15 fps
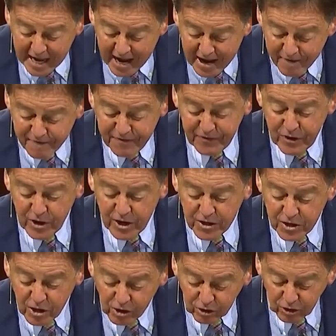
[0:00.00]

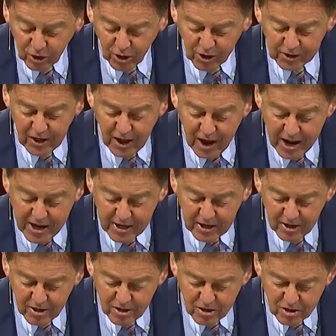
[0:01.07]
infinite
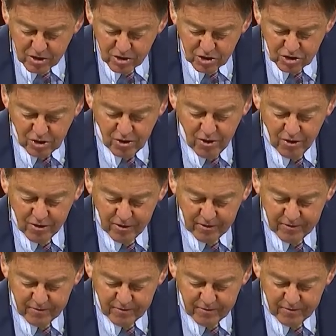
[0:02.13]
godlike song.